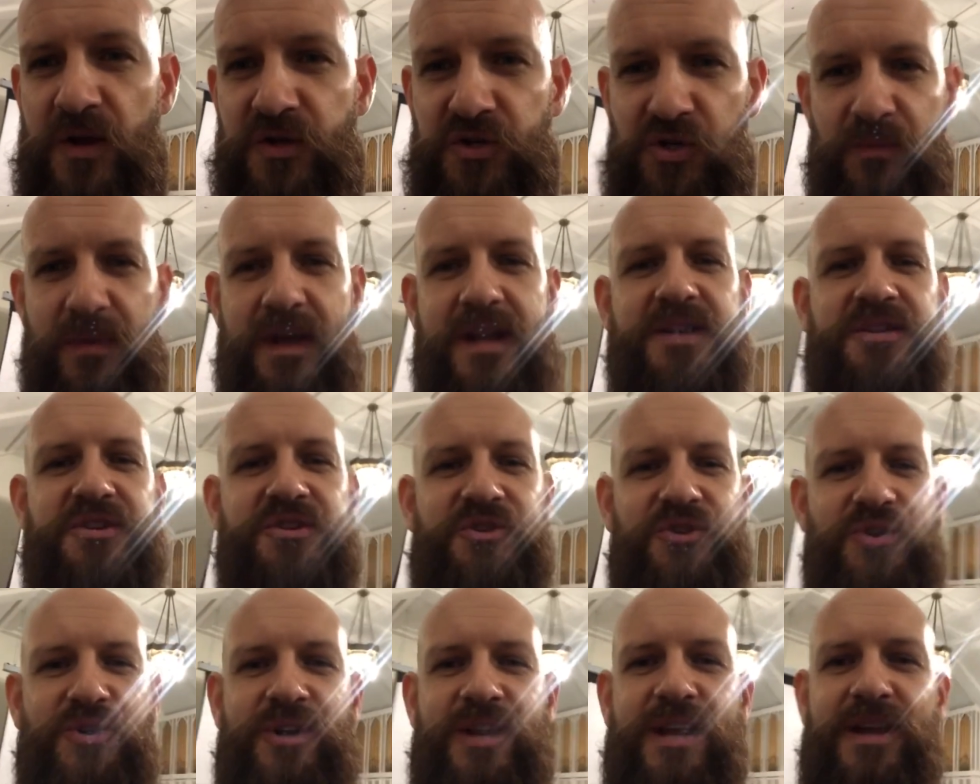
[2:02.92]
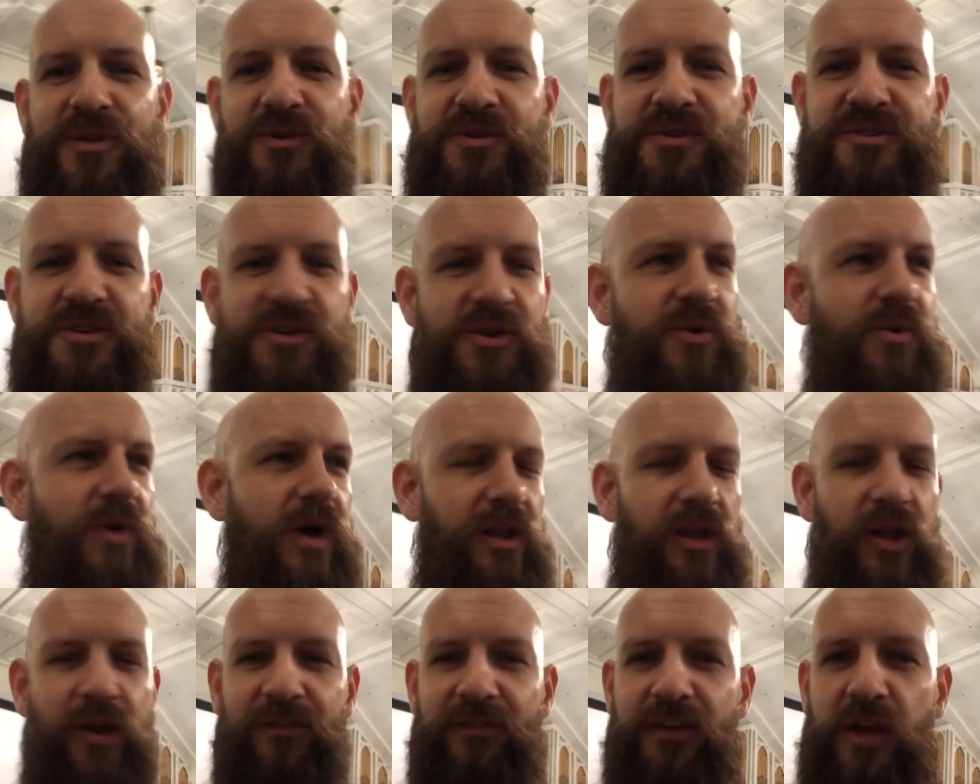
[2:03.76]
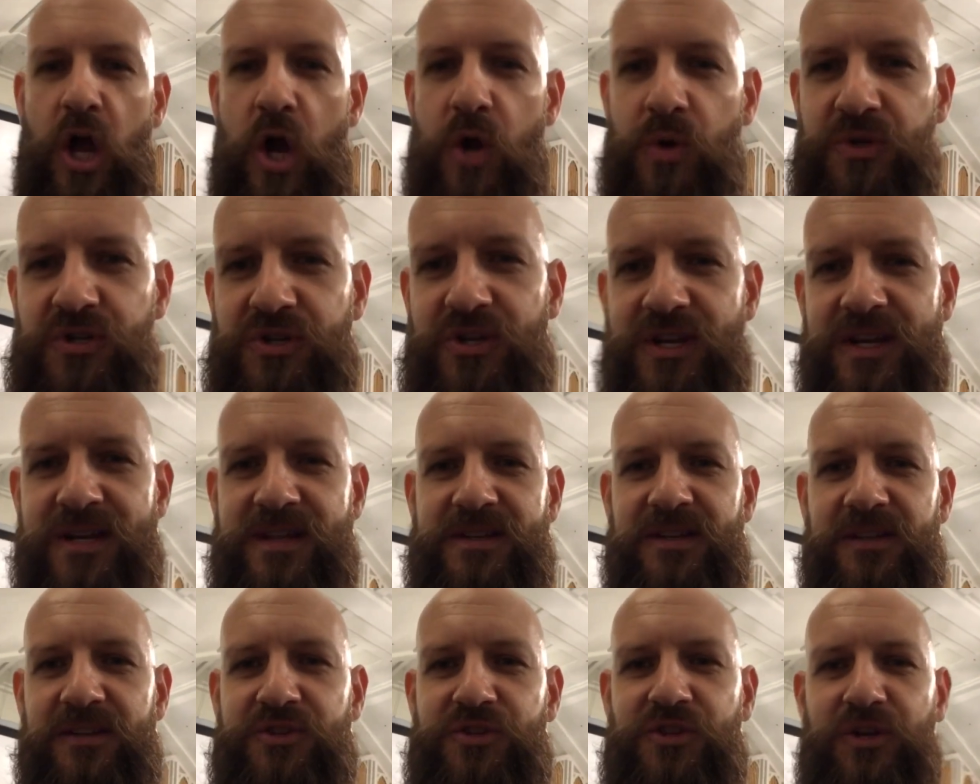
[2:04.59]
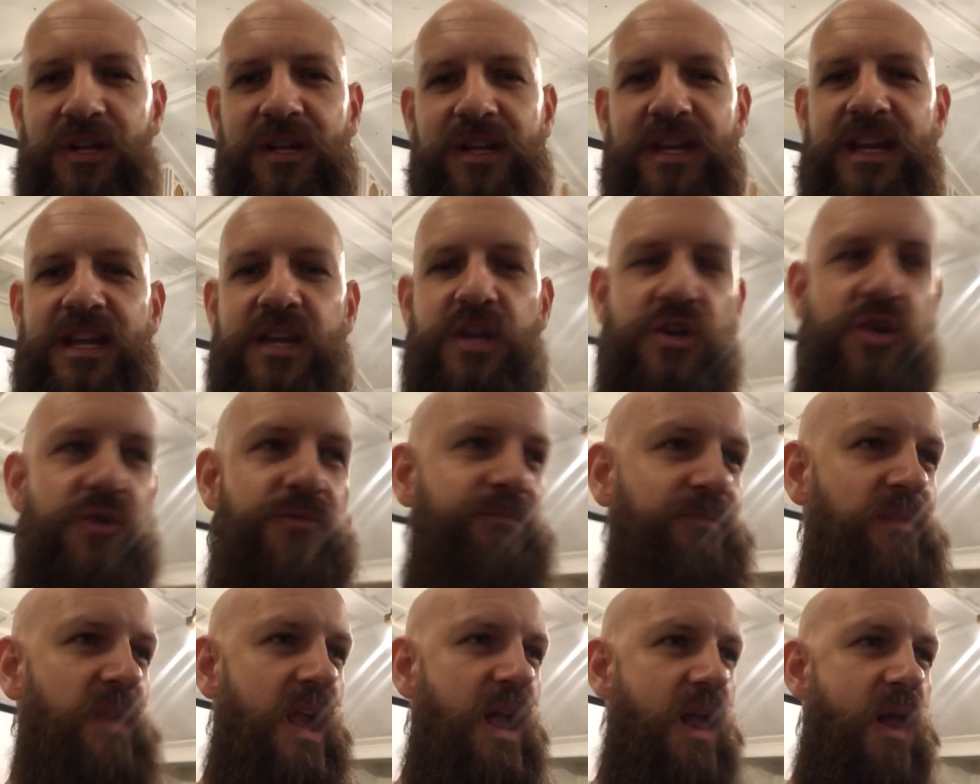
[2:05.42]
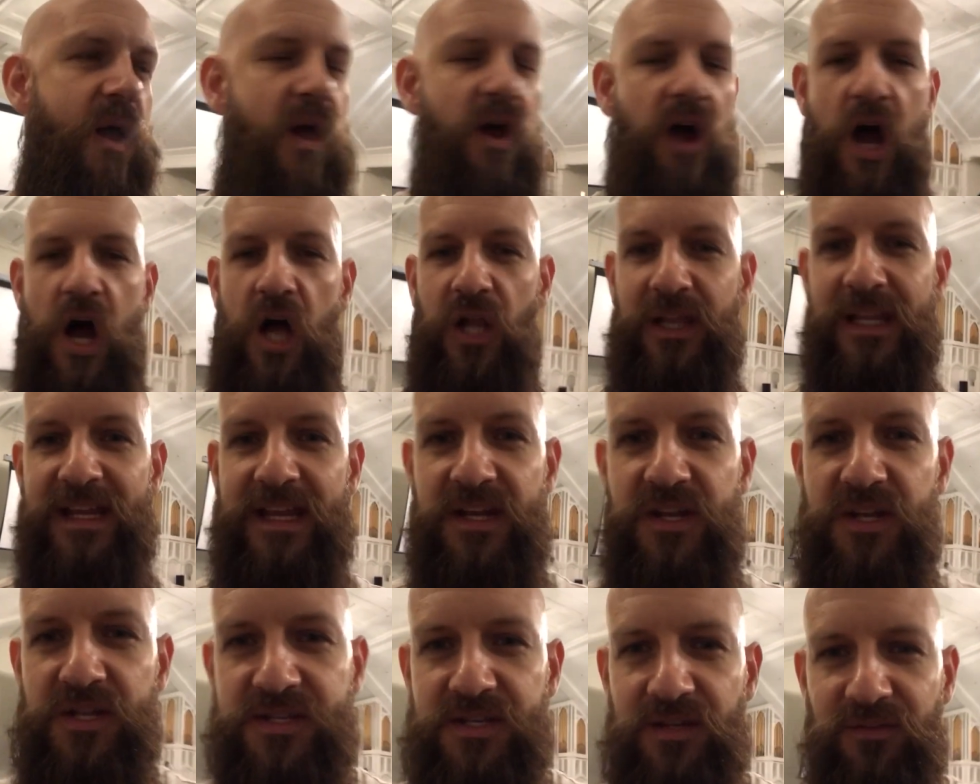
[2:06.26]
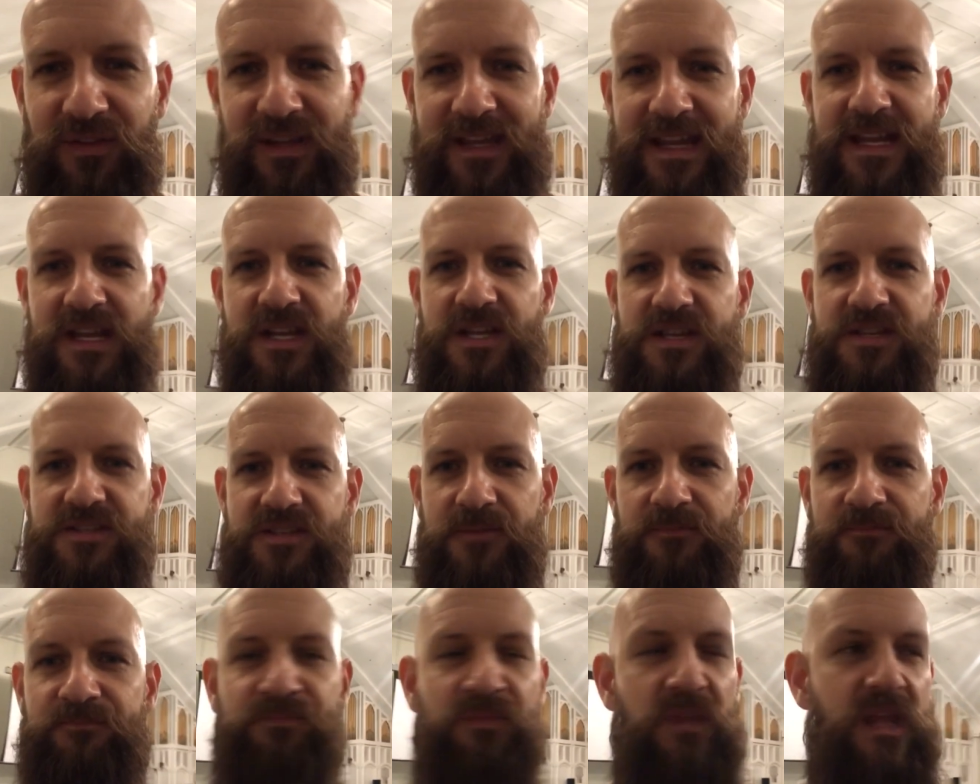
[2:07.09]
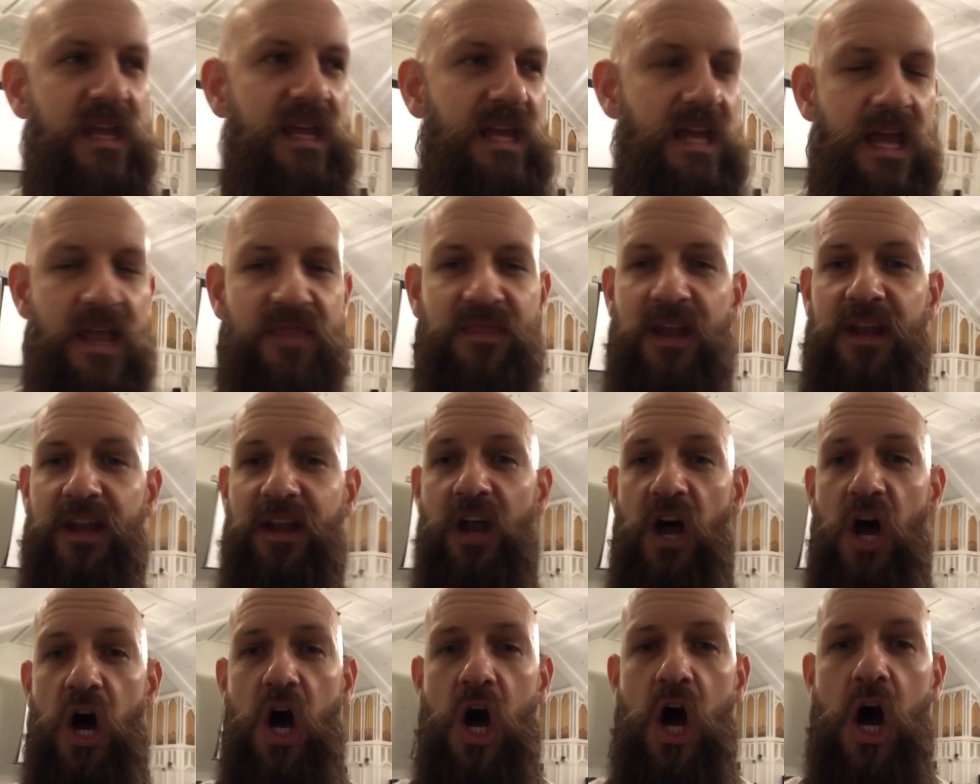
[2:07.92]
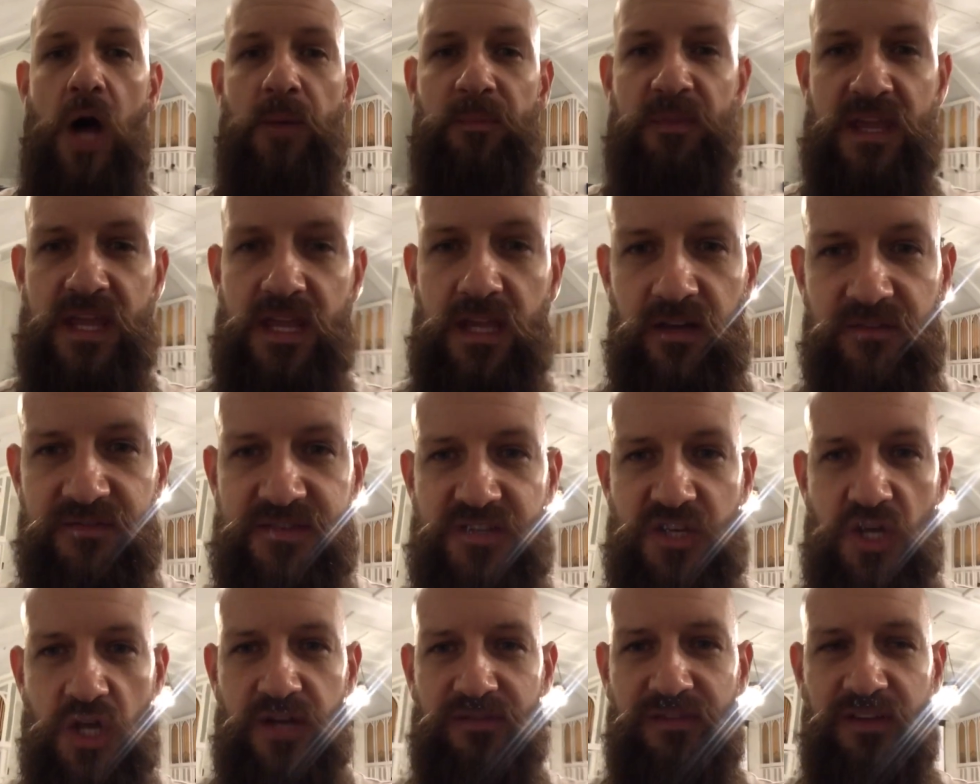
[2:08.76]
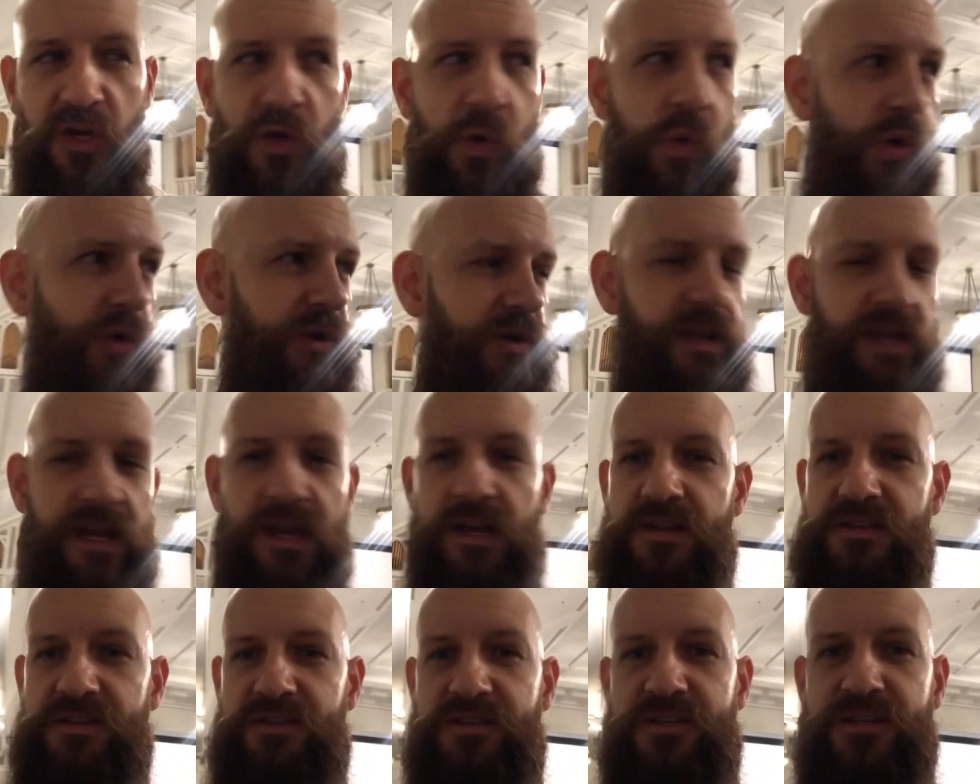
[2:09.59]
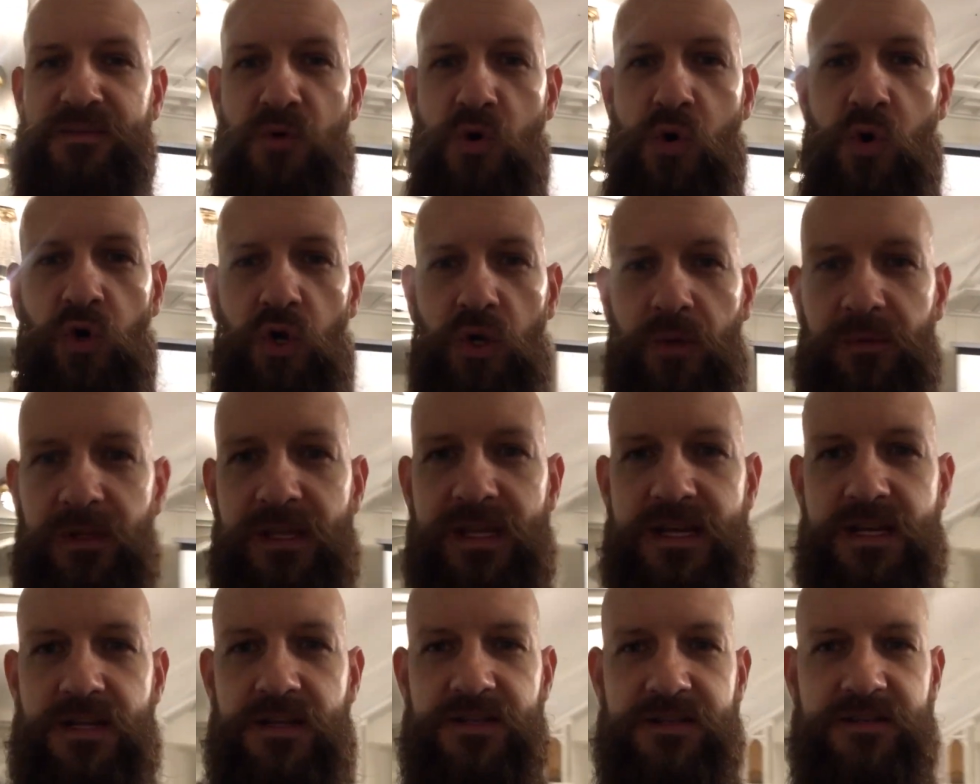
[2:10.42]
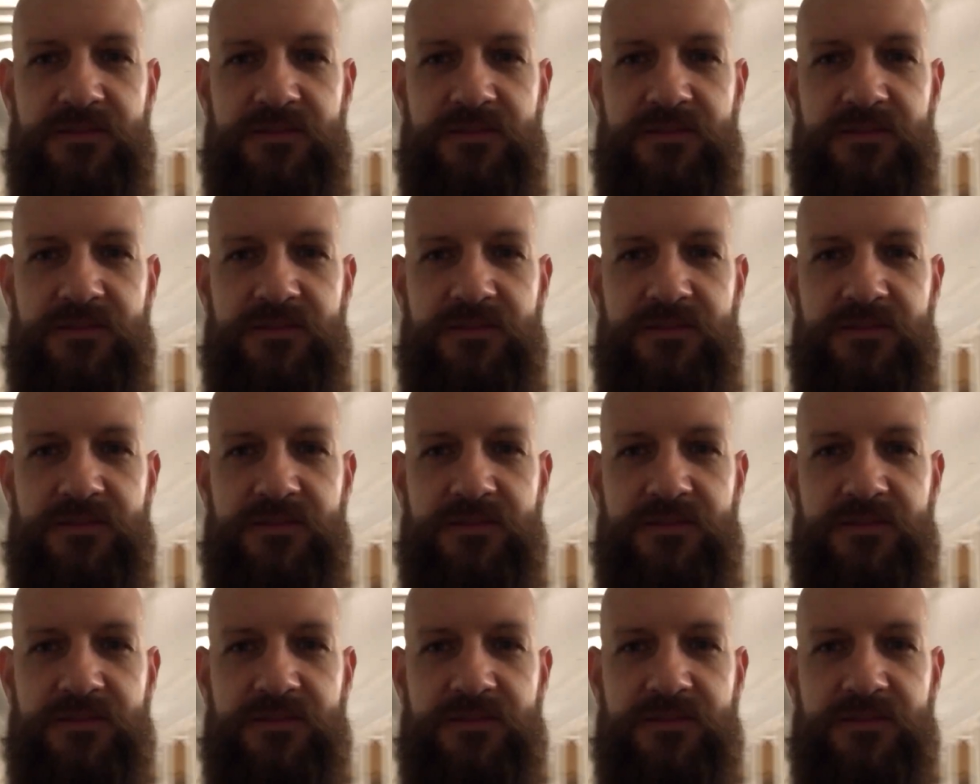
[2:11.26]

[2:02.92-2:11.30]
ministry and also a lot of coaches at Trinity who are leaders of leaders, and then an army of serving coordinators and small group leaders.